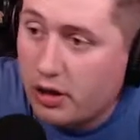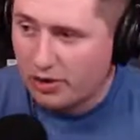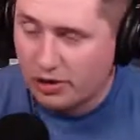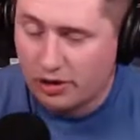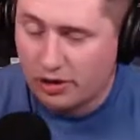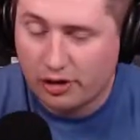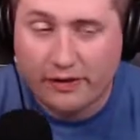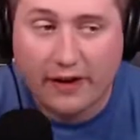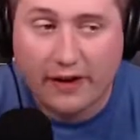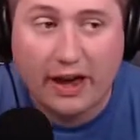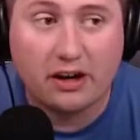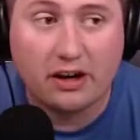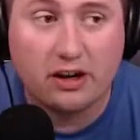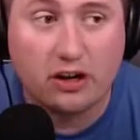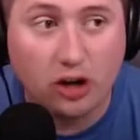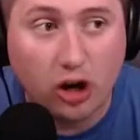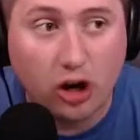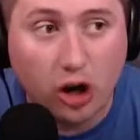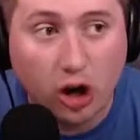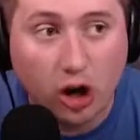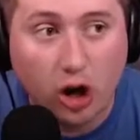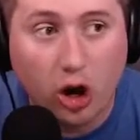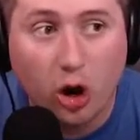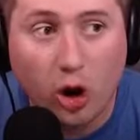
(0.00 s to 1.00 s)
We could have had
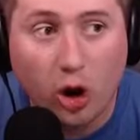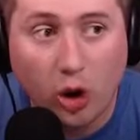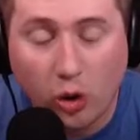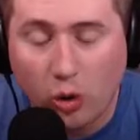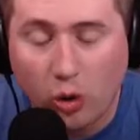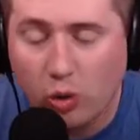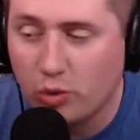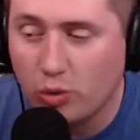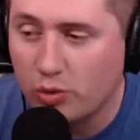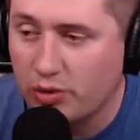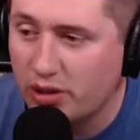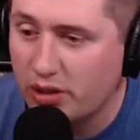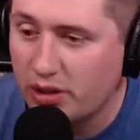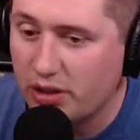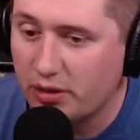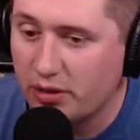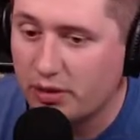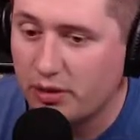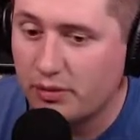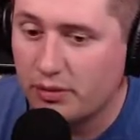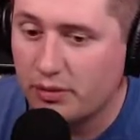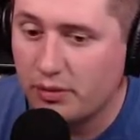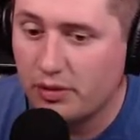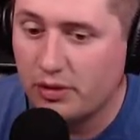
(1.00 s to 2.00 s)
our own
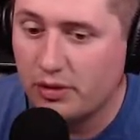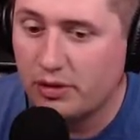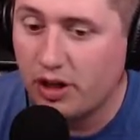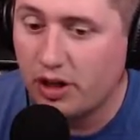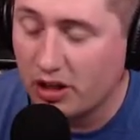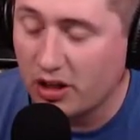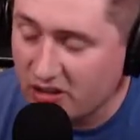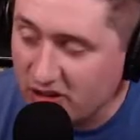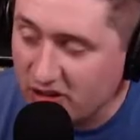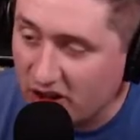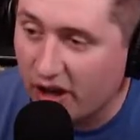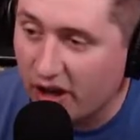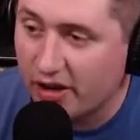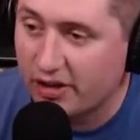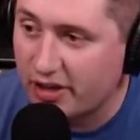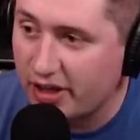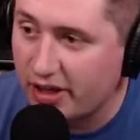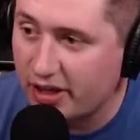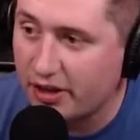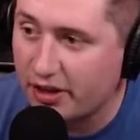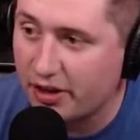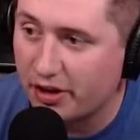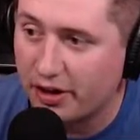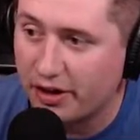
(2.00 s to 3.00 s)
Nuzlocke
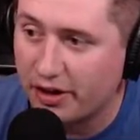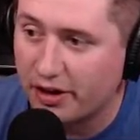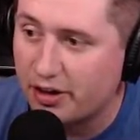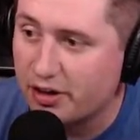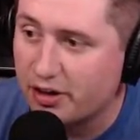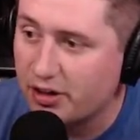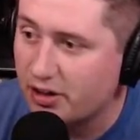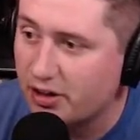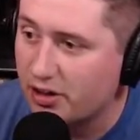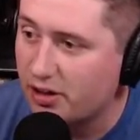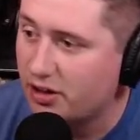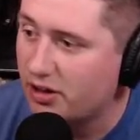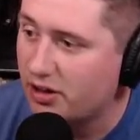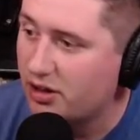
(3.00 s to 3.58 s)
killer.